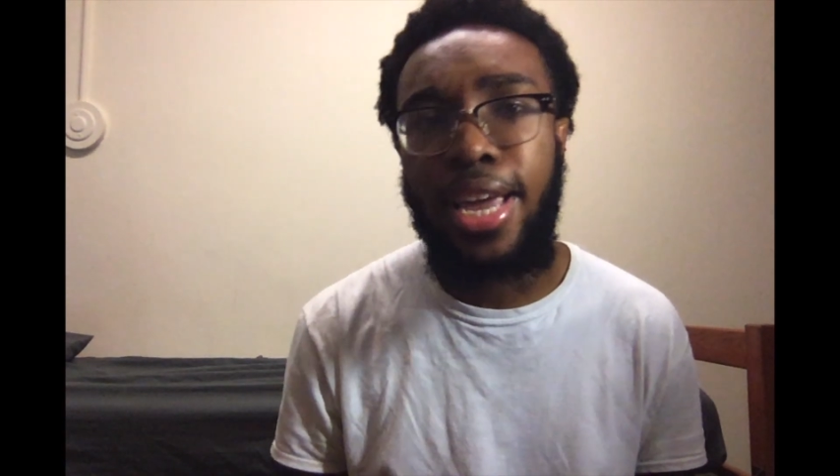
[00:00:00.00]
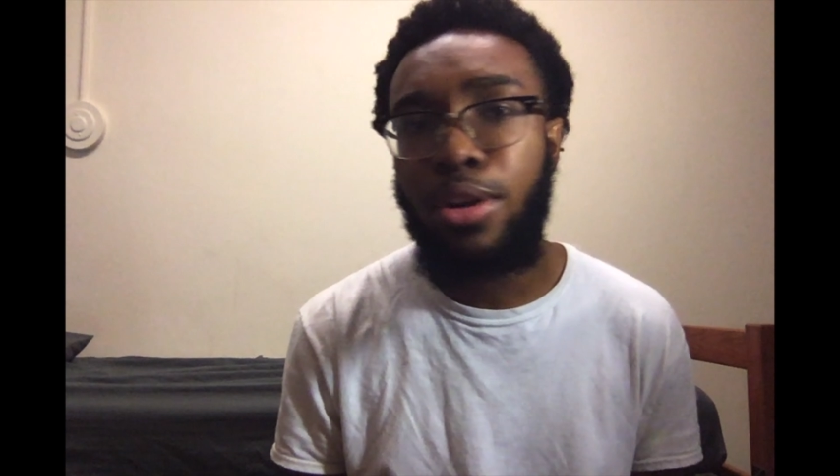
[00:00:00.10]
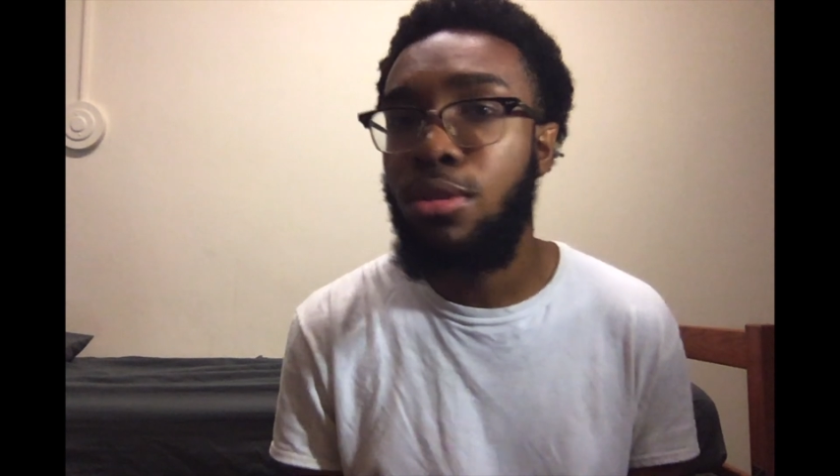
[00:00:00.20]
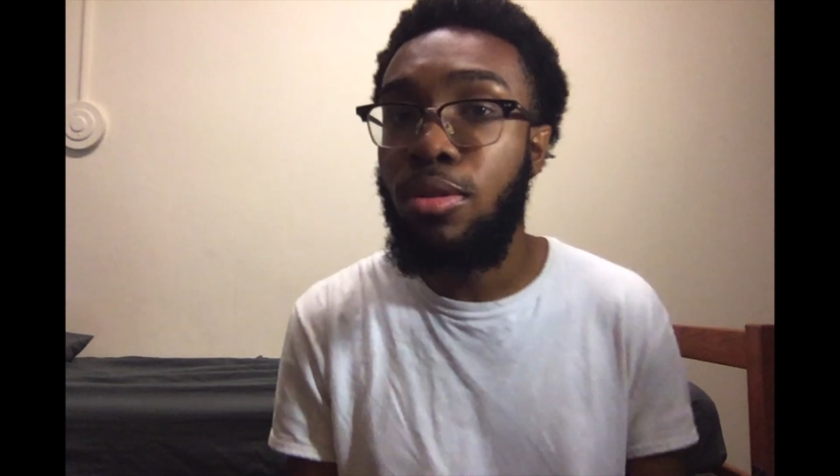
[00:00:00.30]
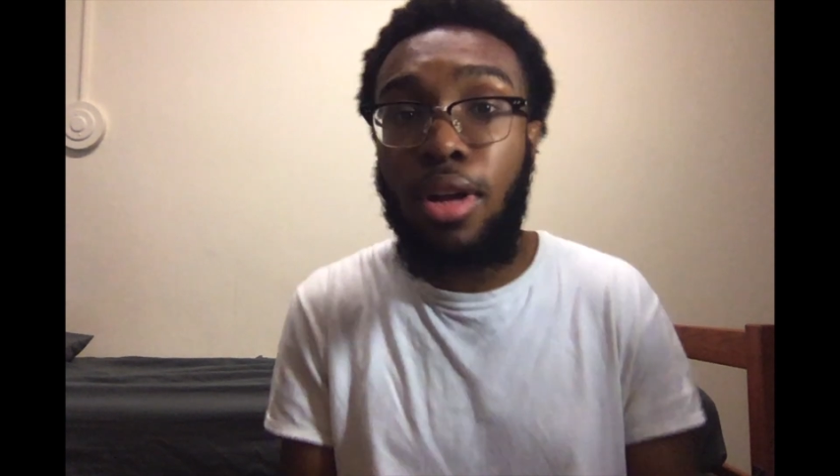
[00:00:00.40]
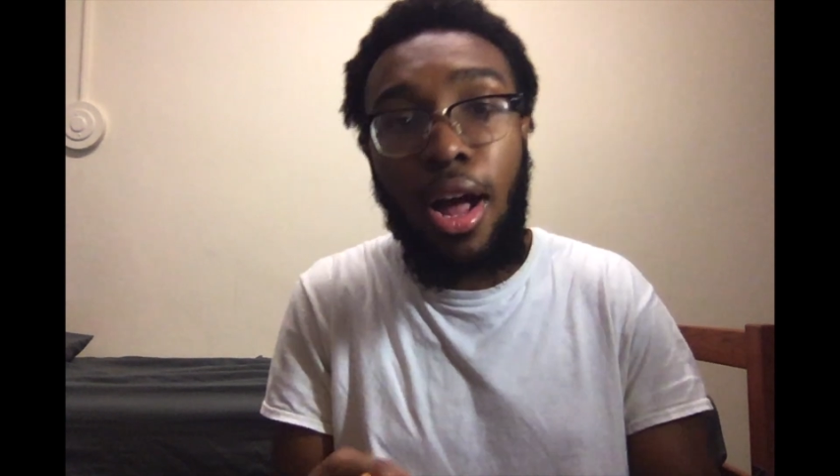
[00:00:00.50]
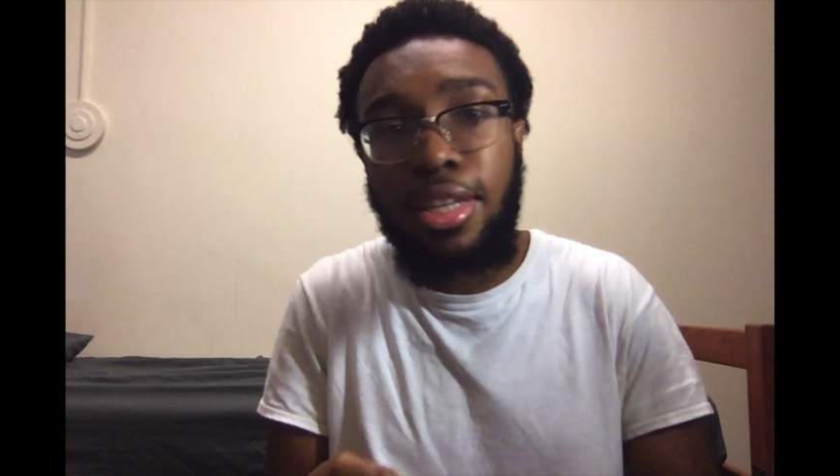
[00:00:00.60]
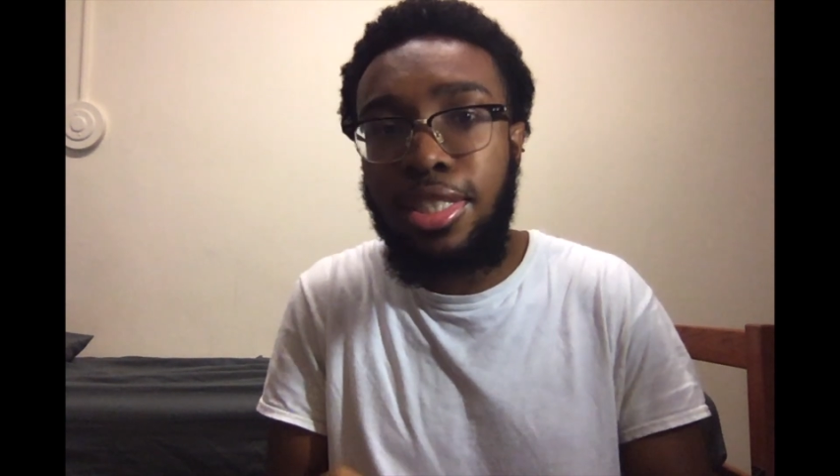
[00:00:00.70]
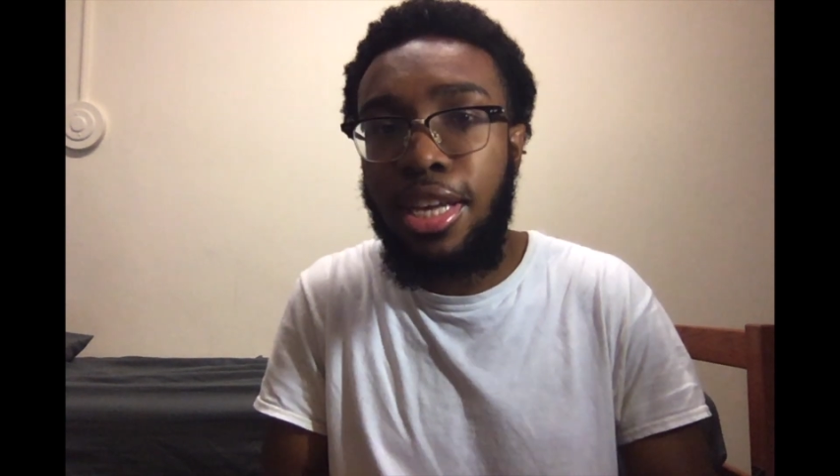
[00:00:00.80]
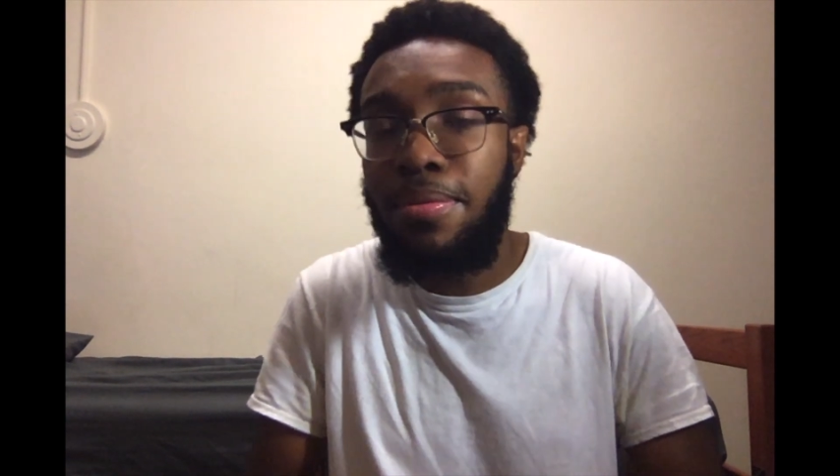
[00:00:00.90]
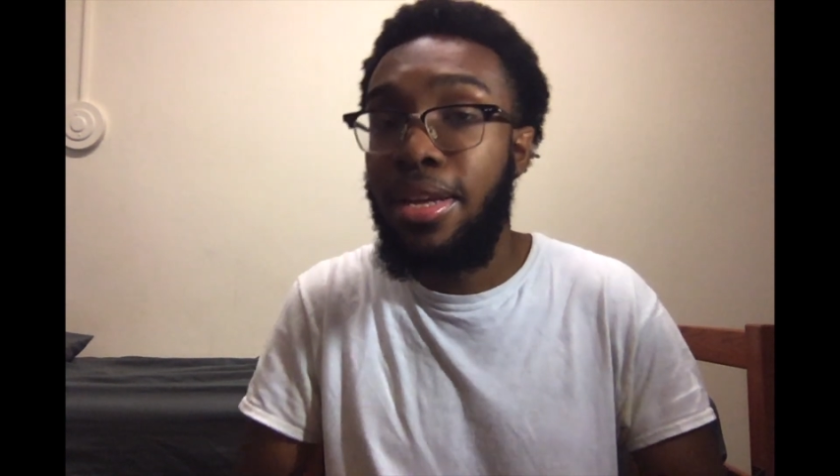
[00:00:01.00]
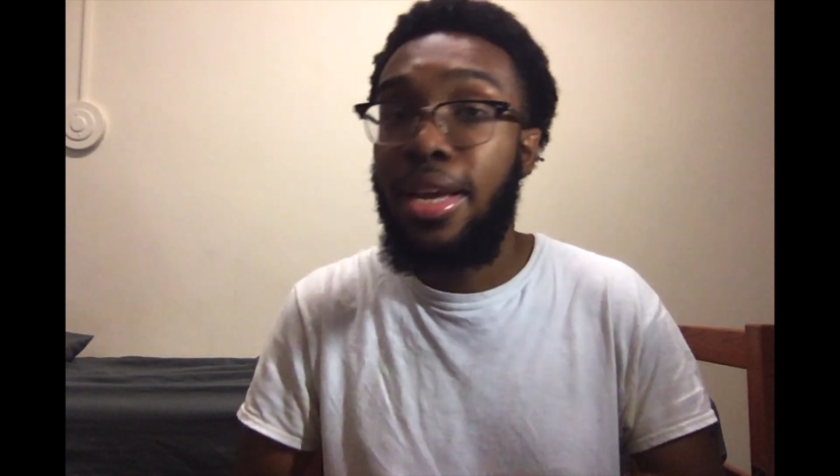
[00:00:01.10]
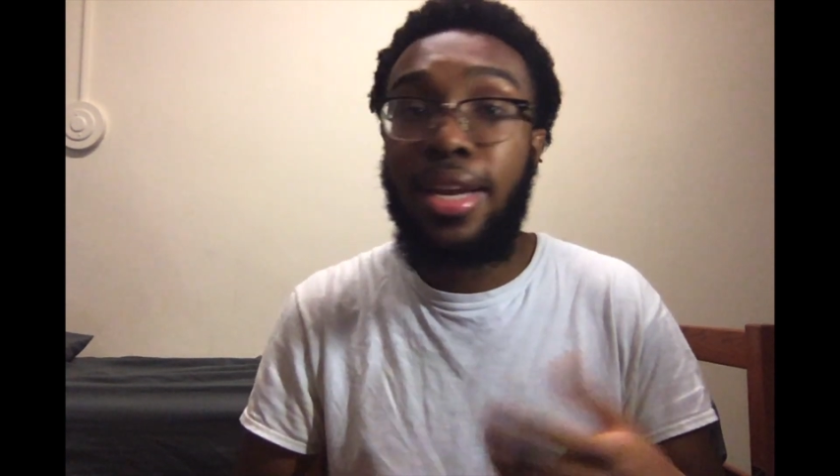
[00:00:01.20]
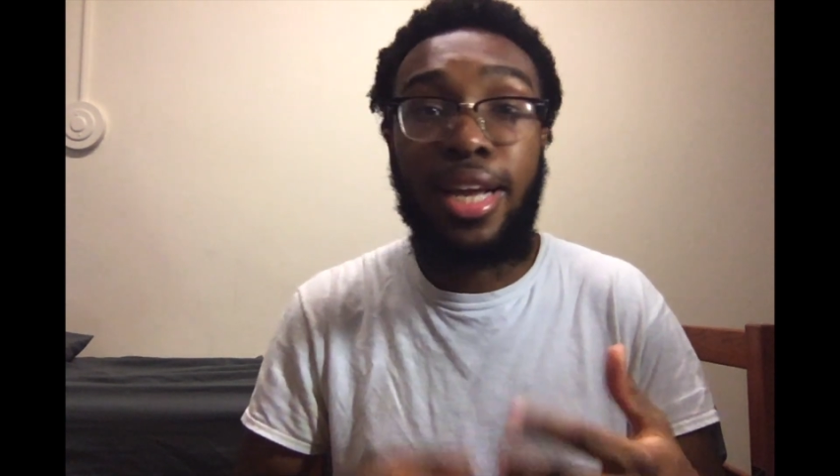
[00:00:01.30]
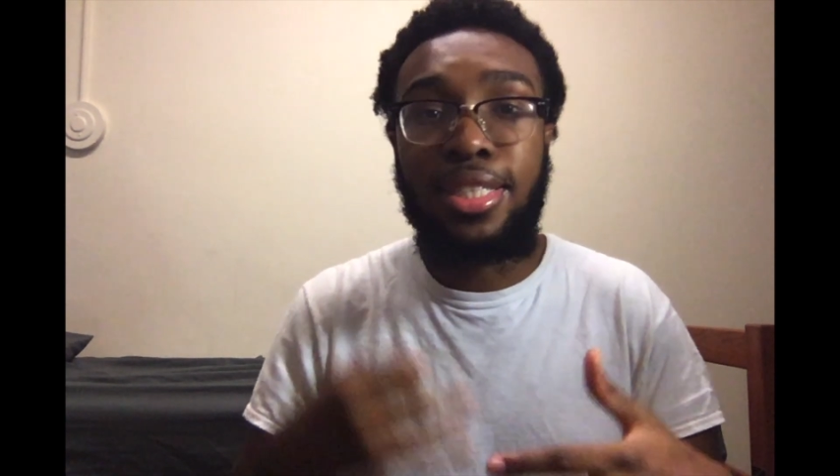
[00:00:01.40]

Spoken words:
Cool concept, nice